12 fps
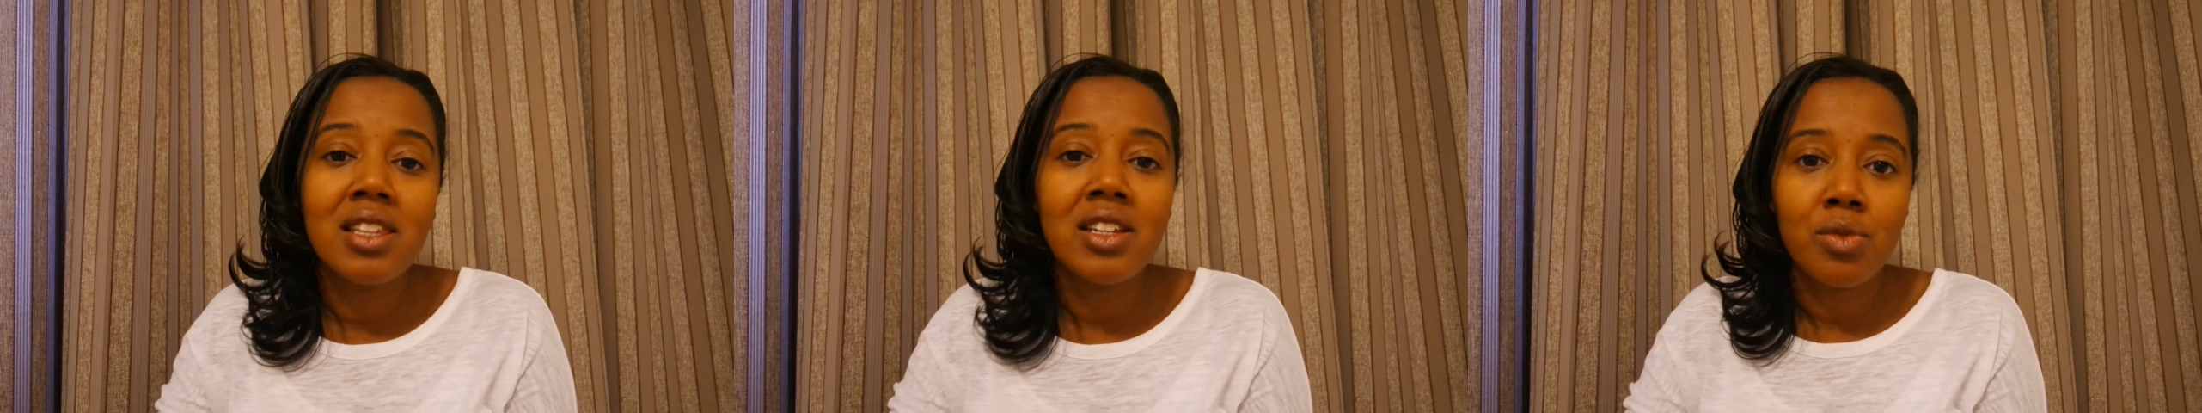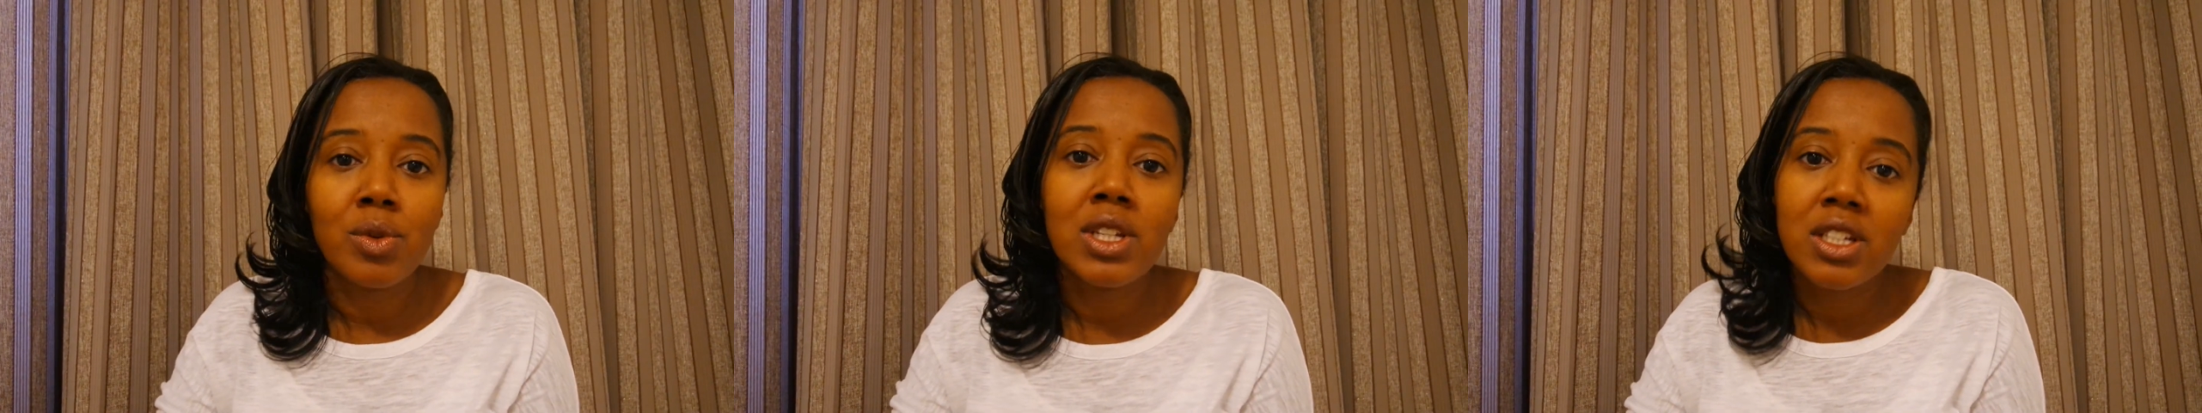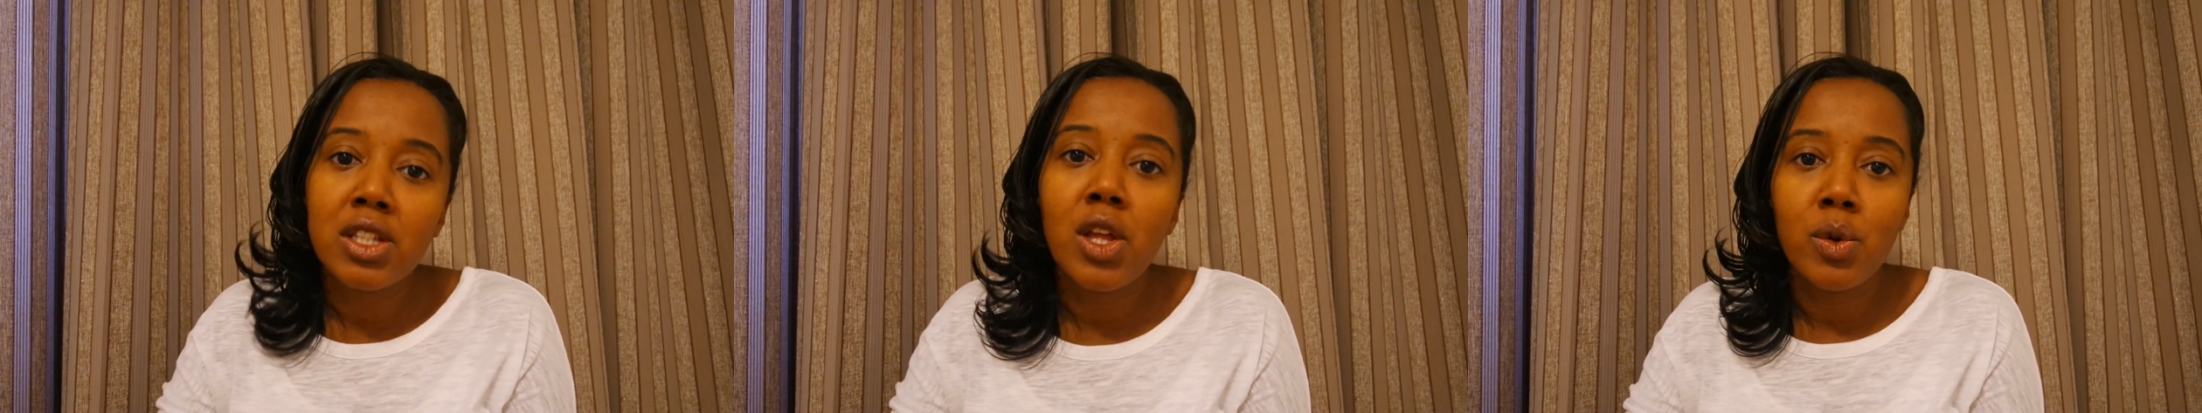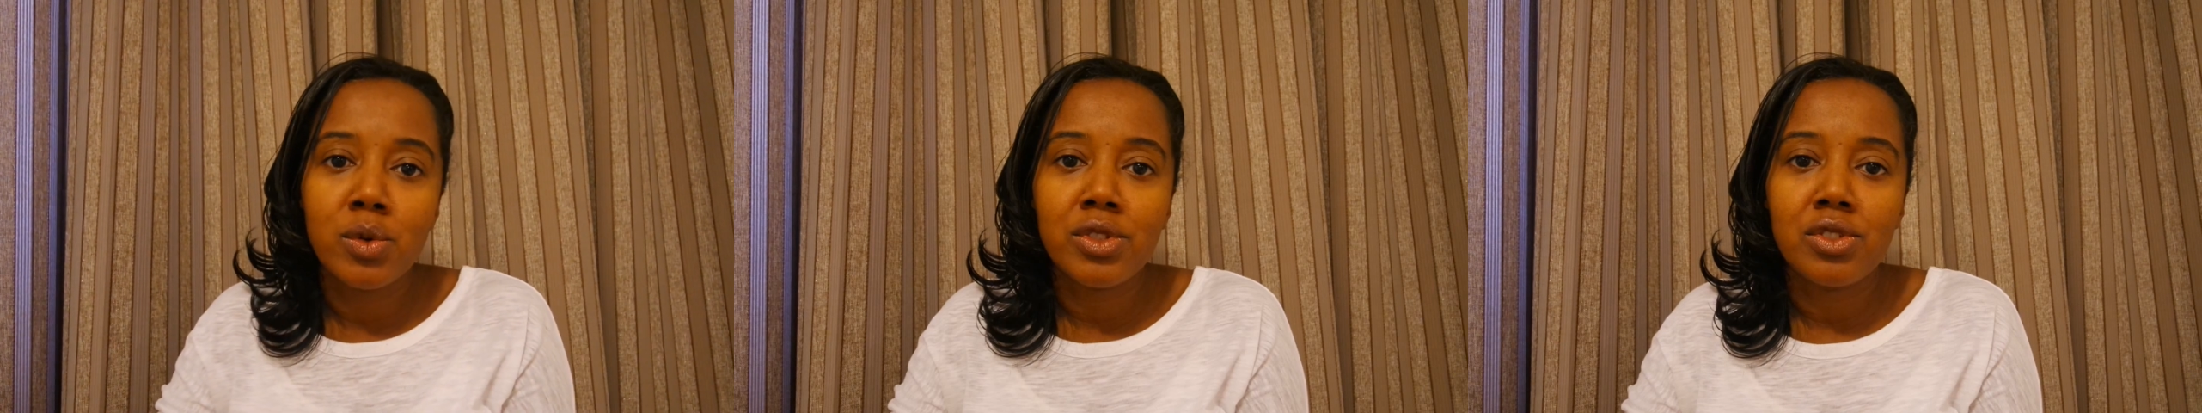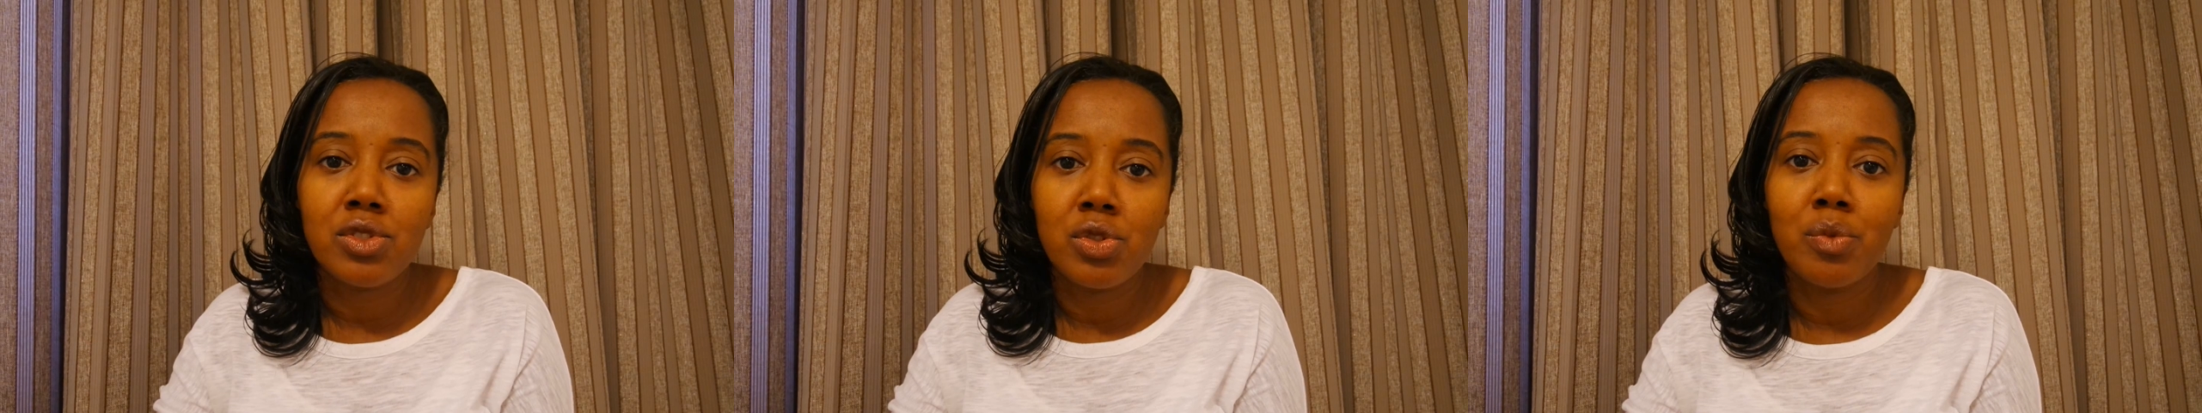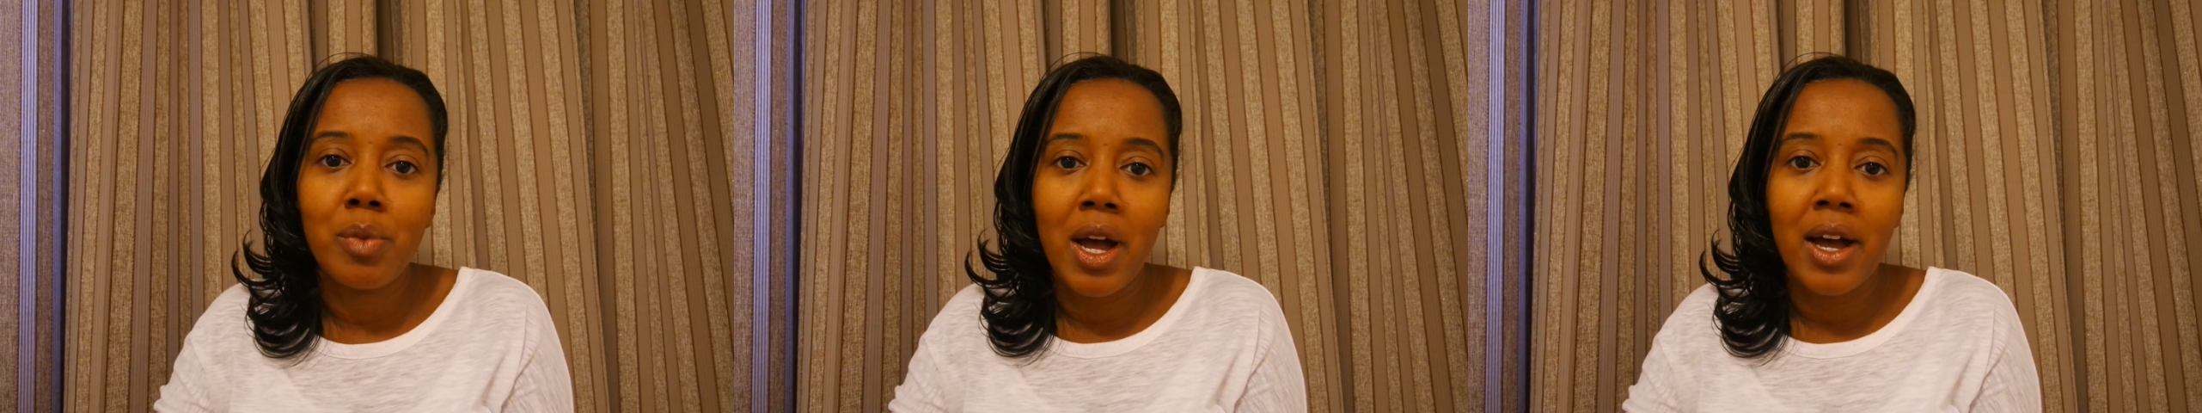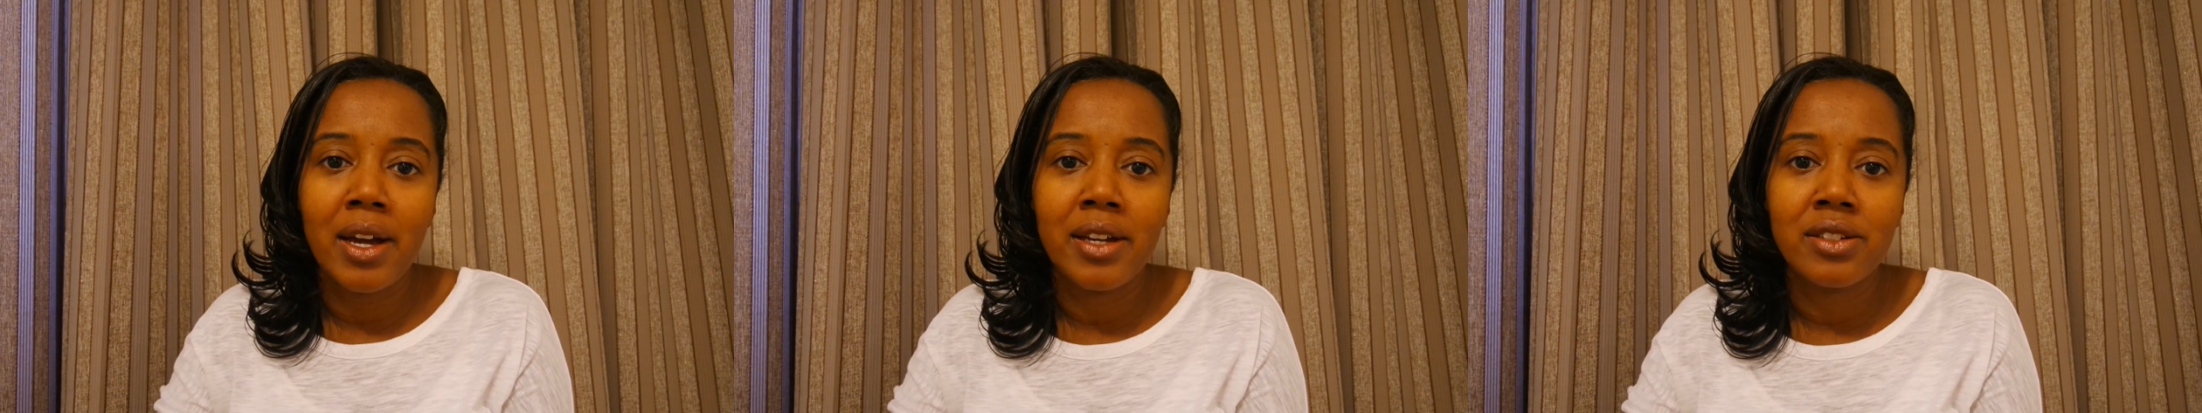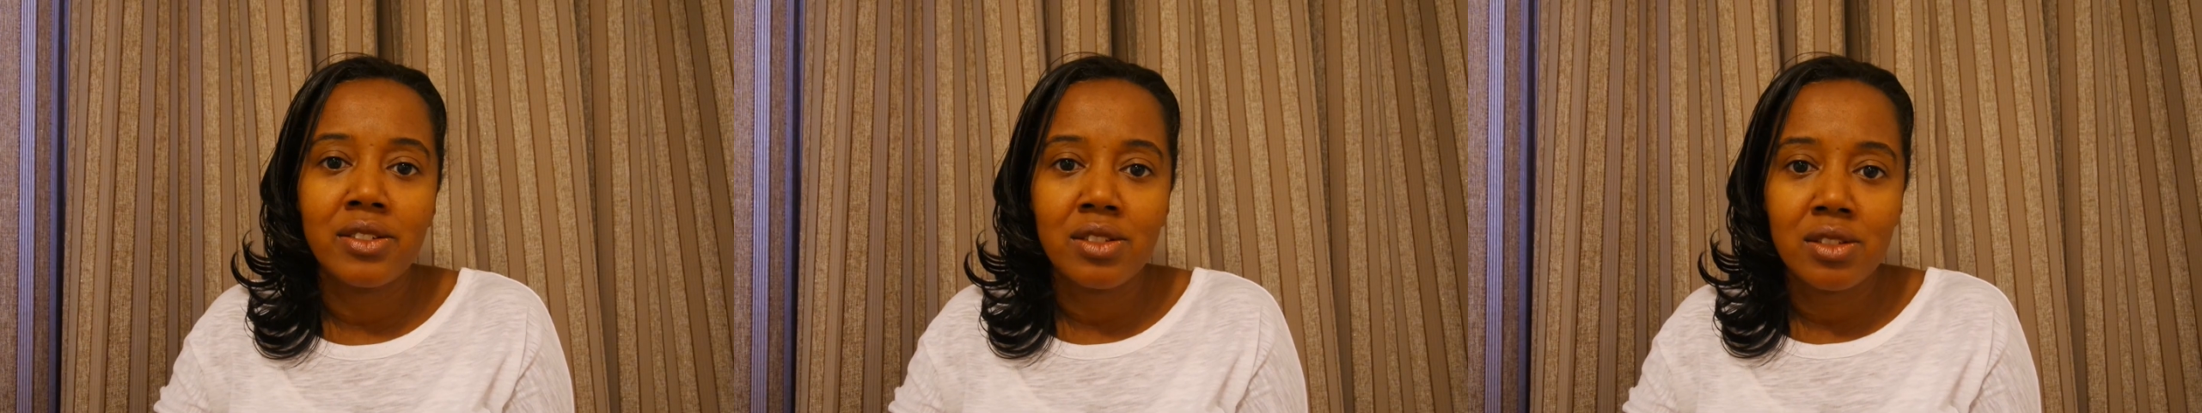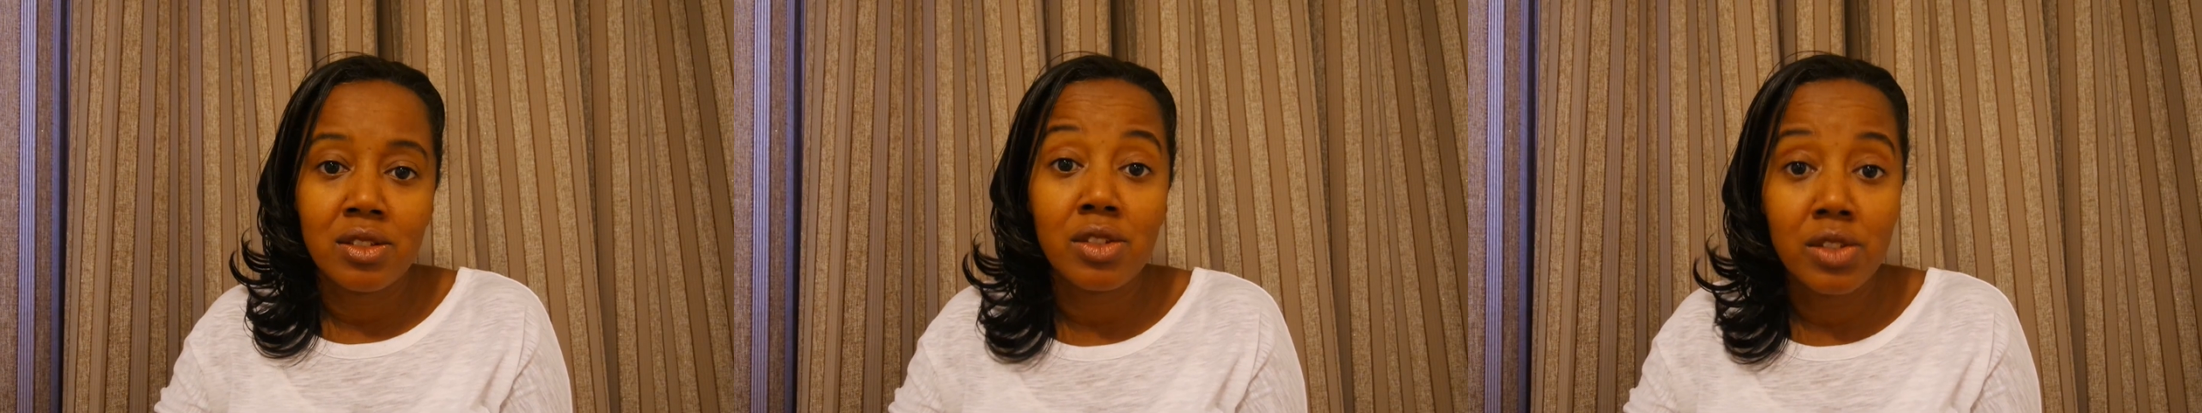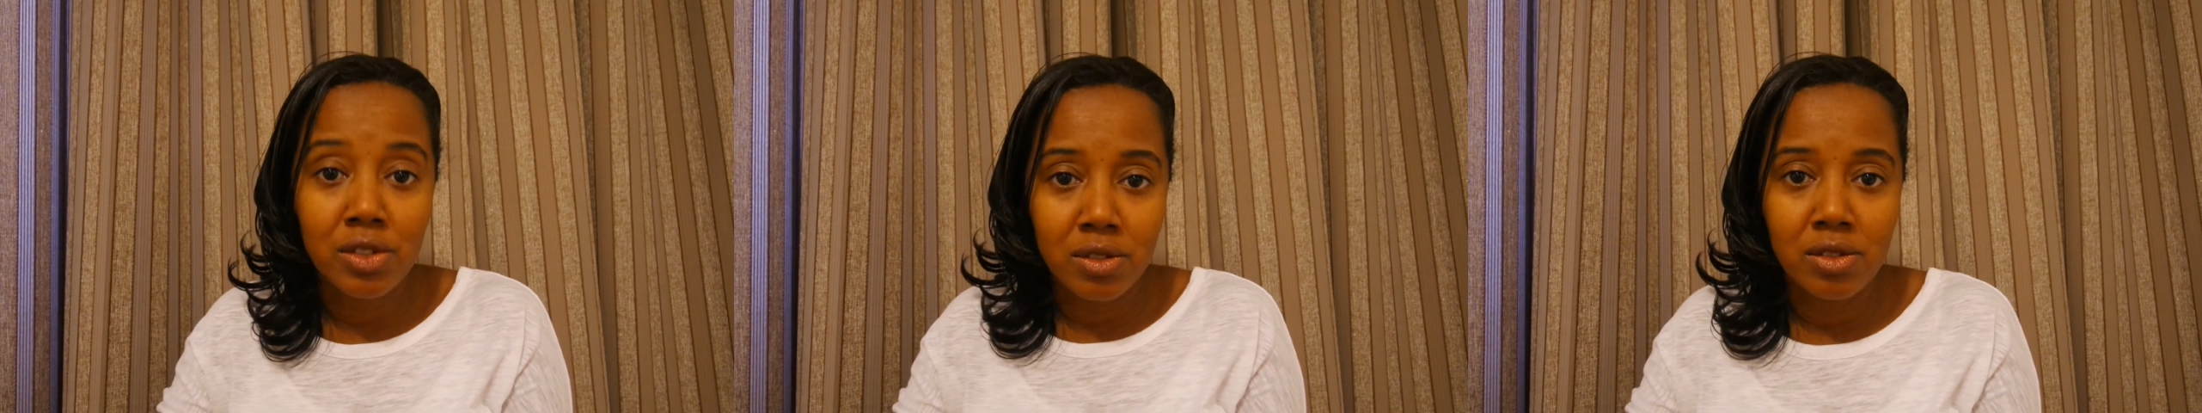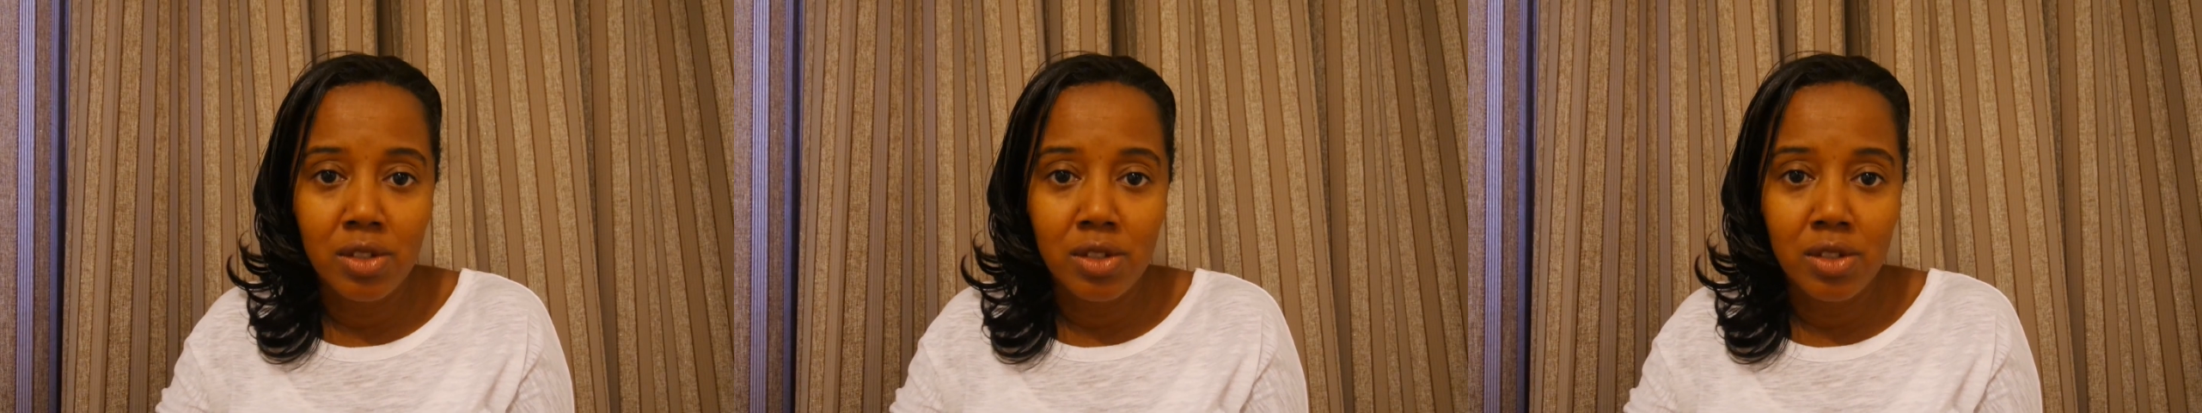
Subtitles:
live really close to the